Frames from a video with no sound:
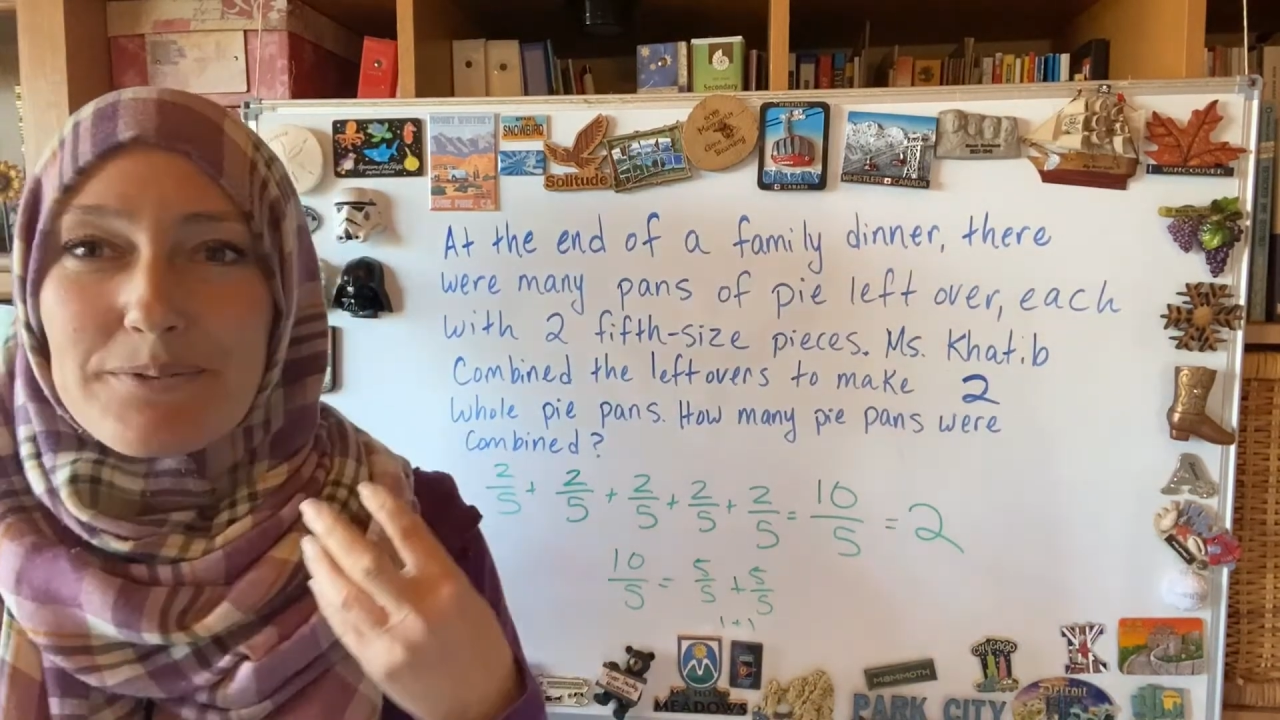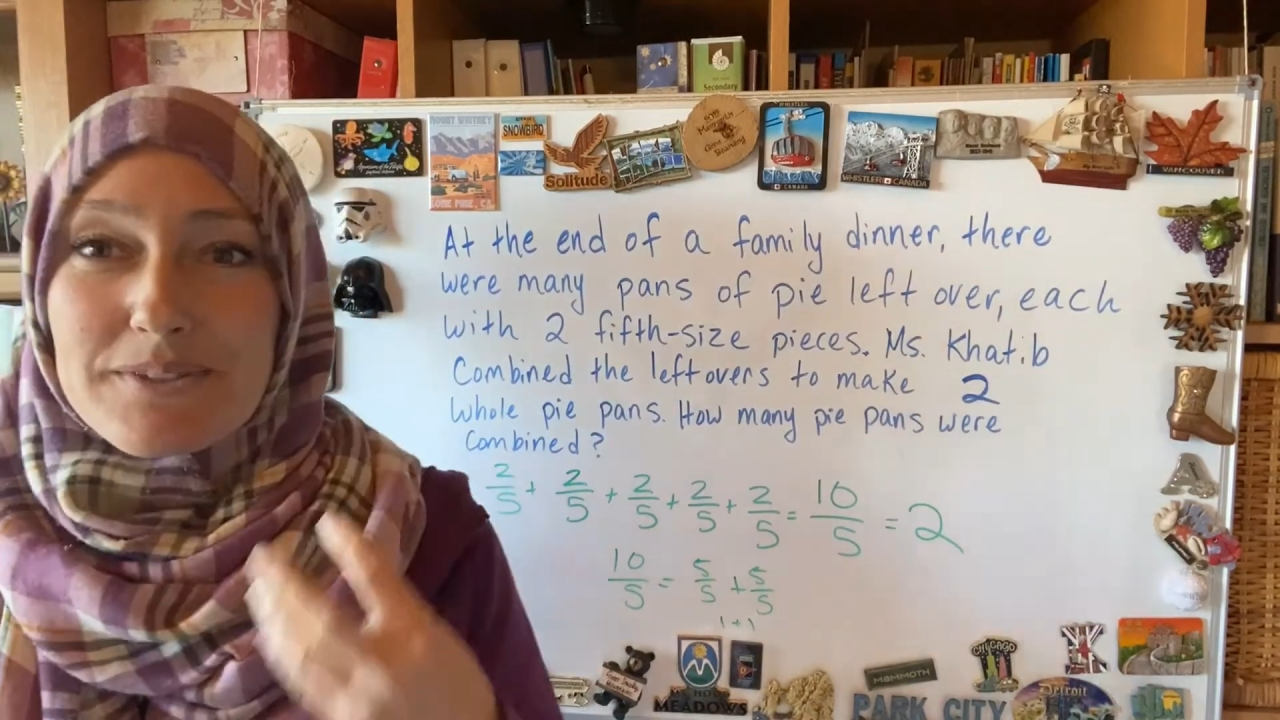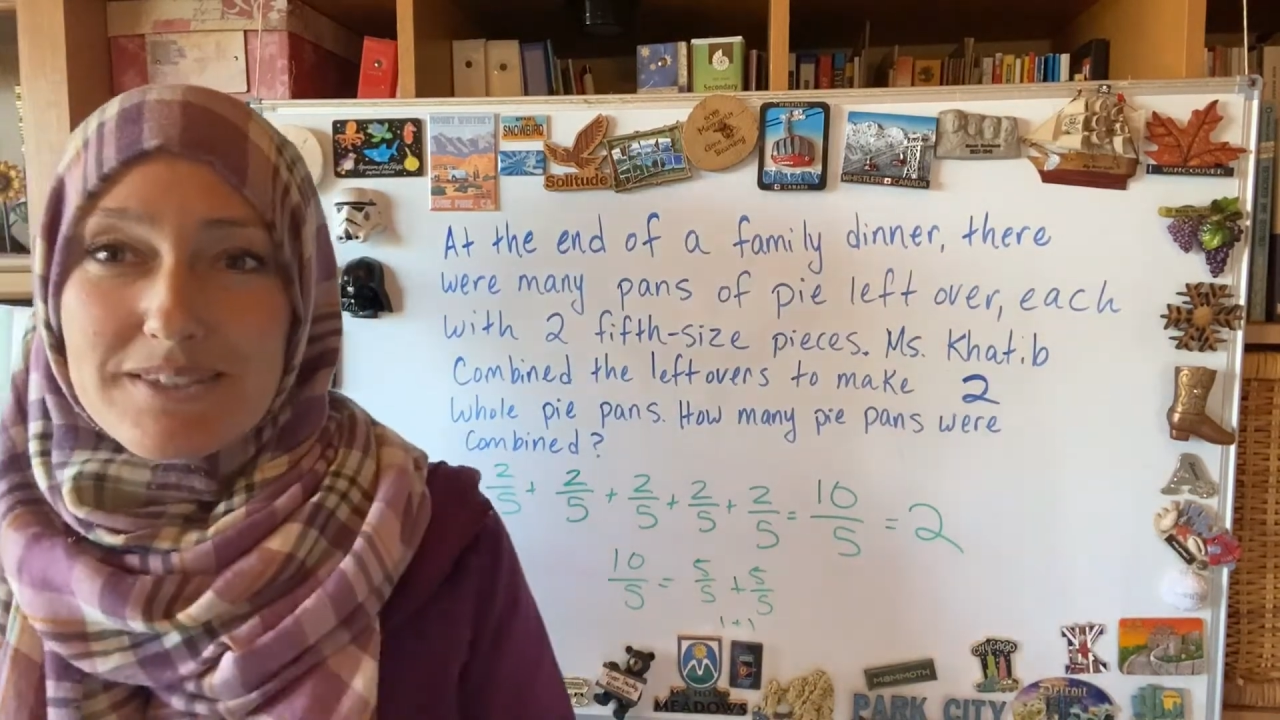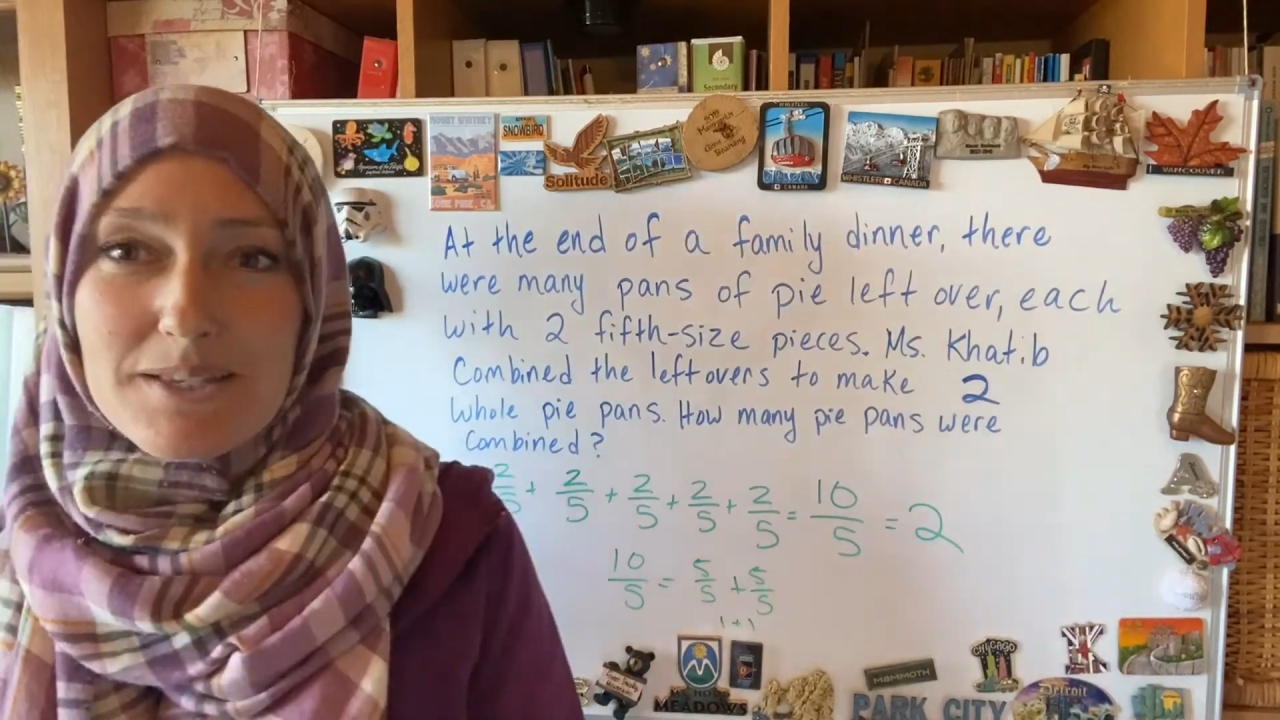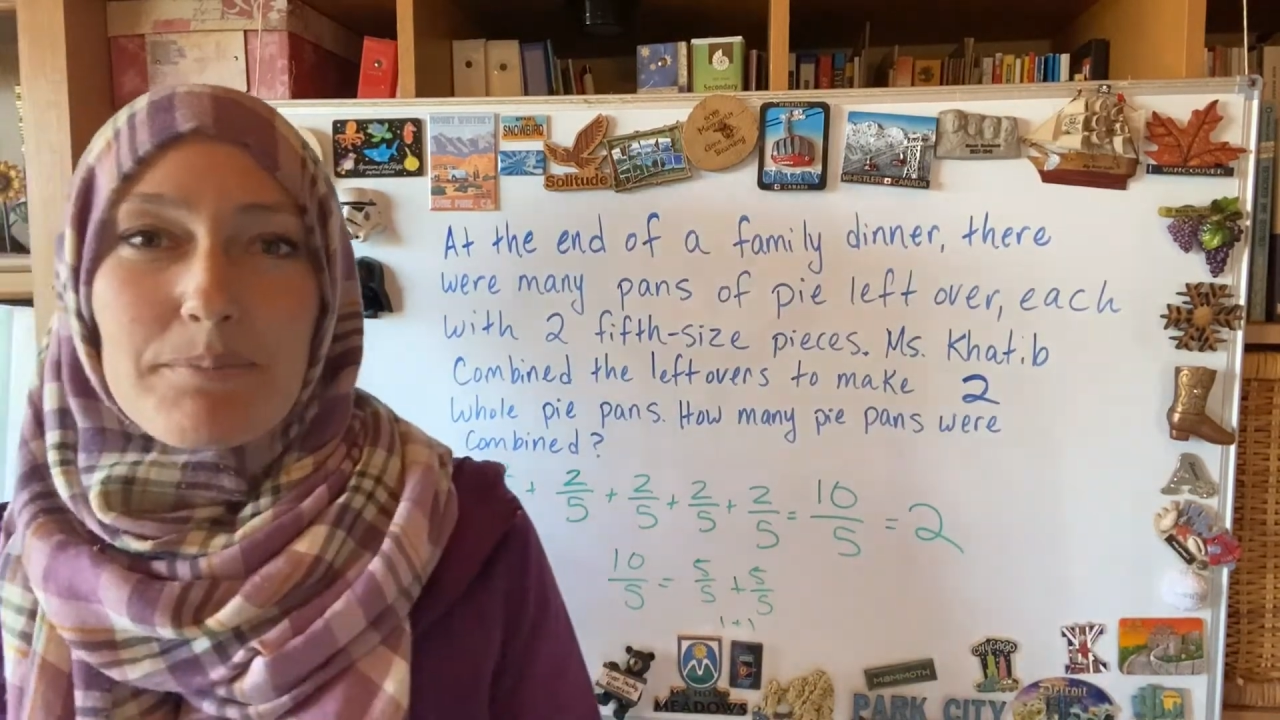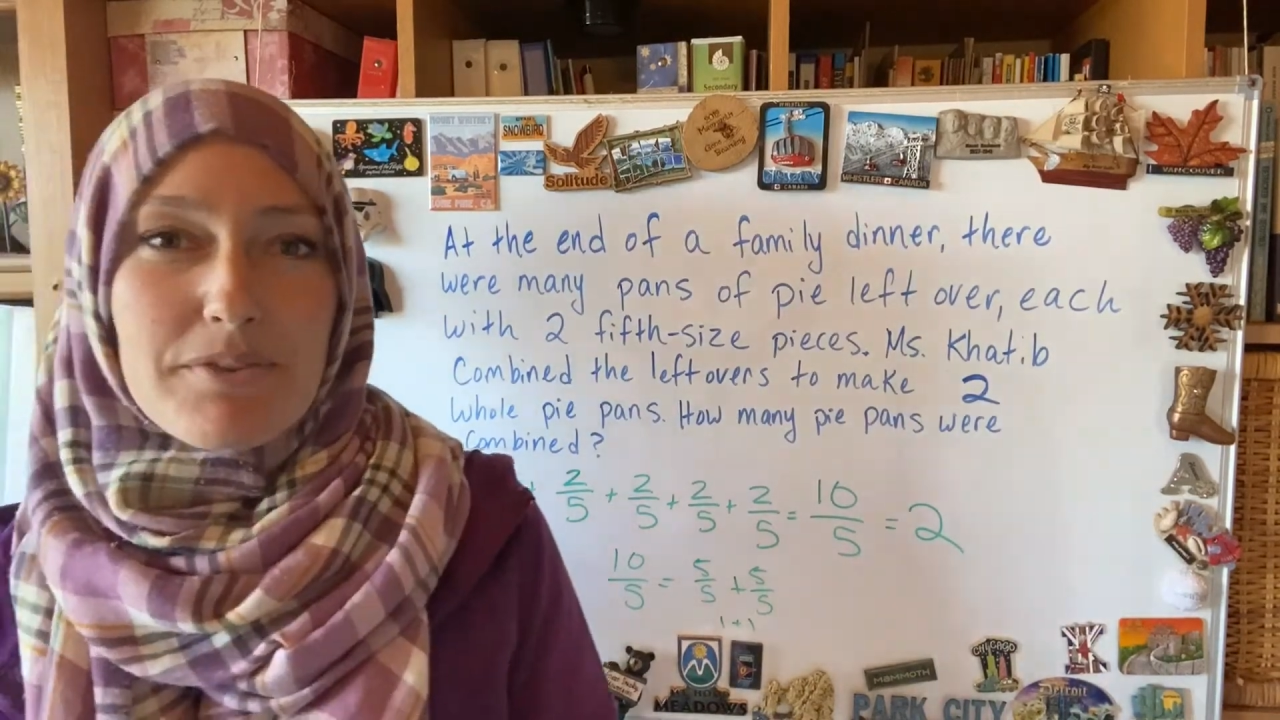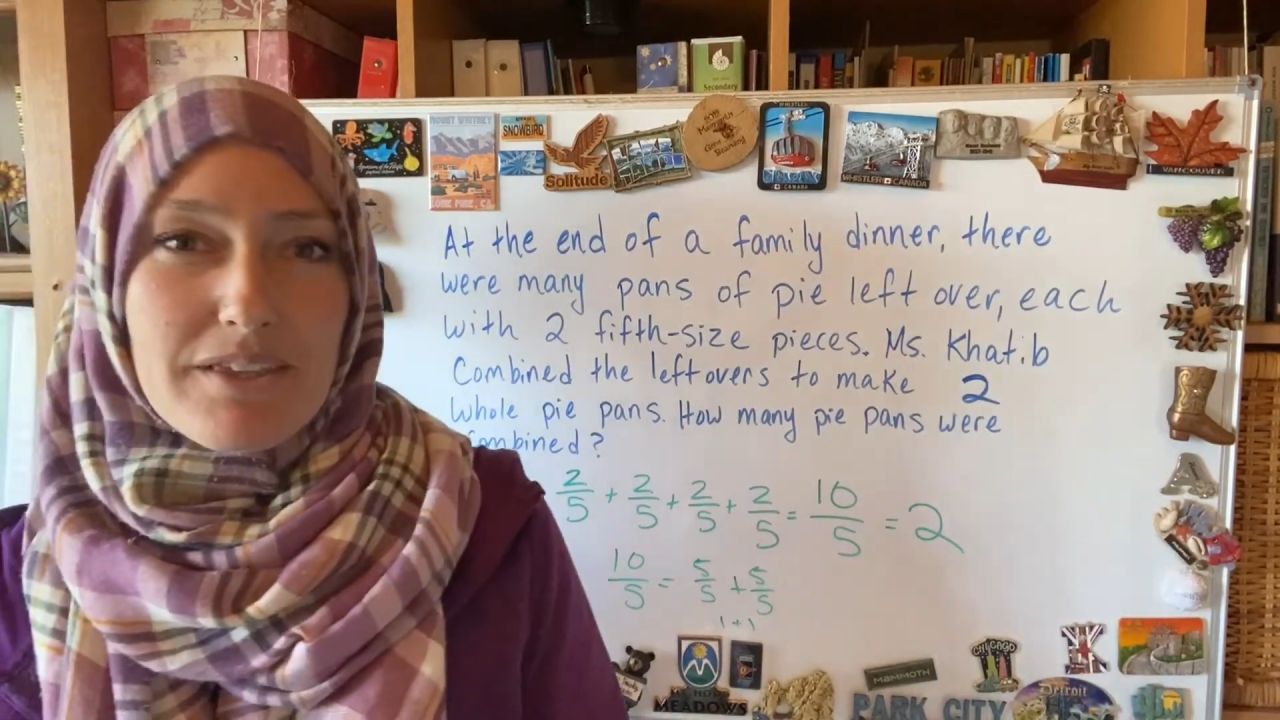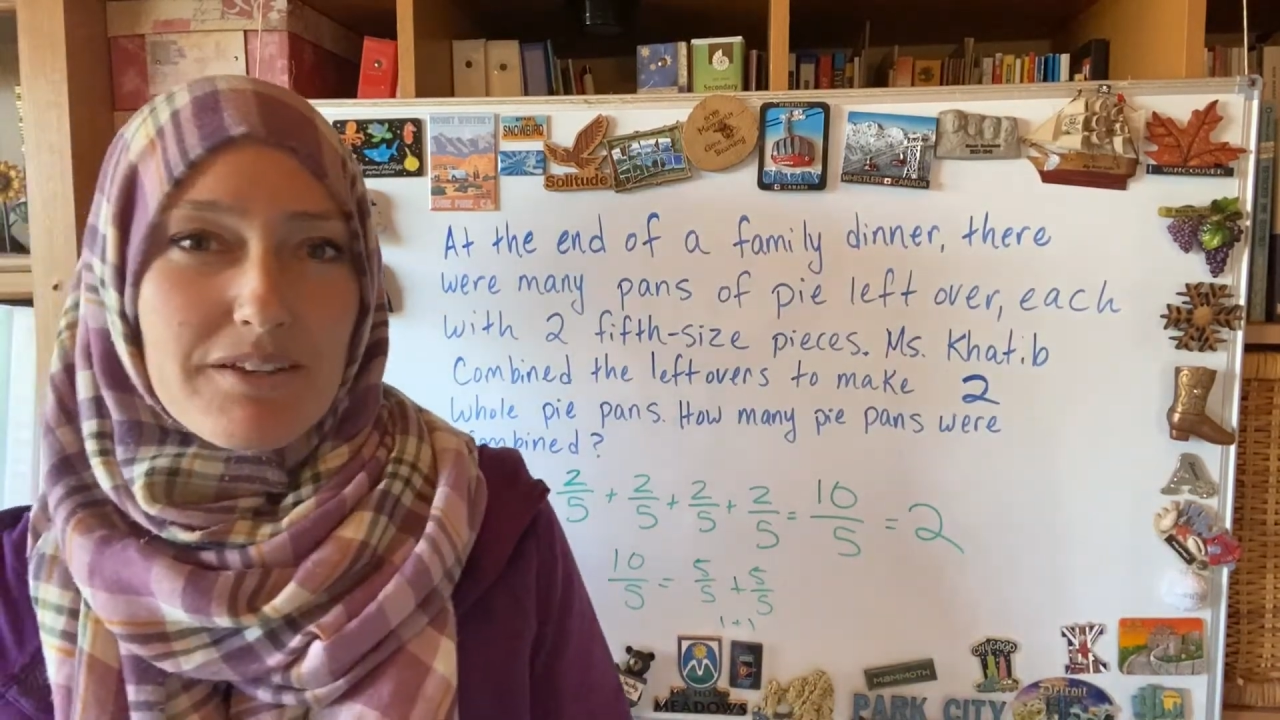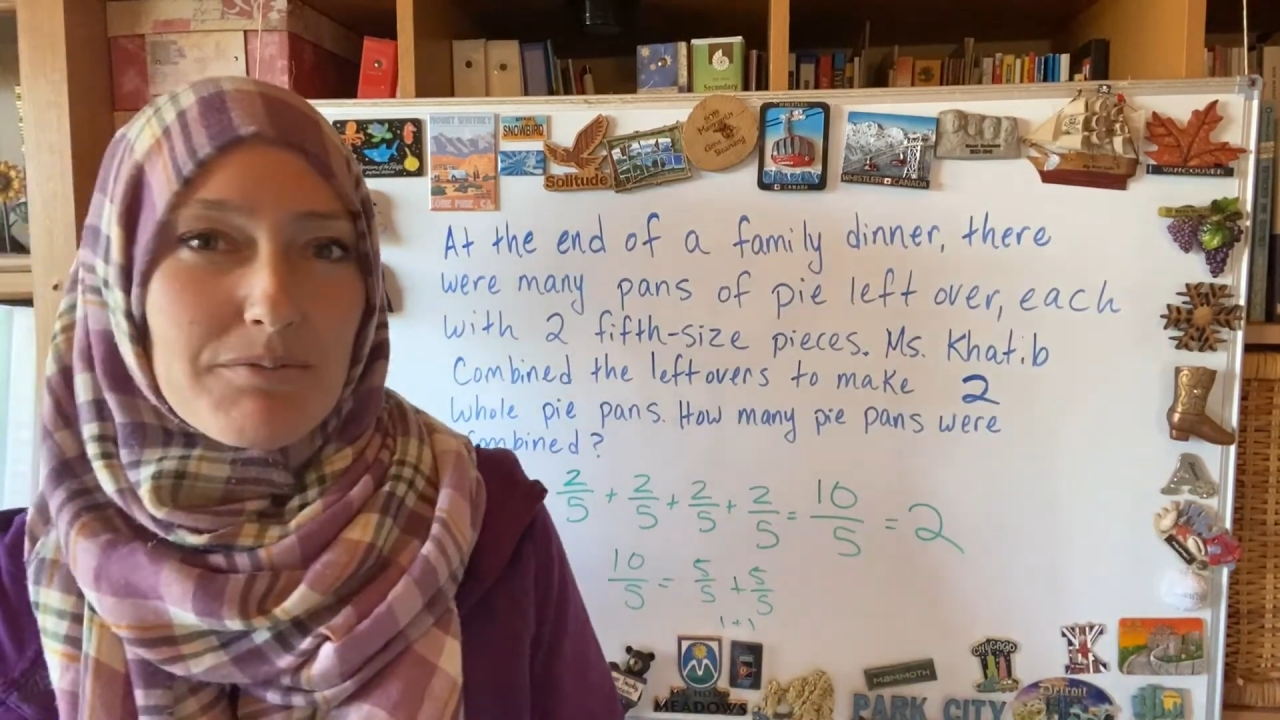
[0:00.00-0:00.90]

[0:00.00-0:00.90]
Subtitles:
something.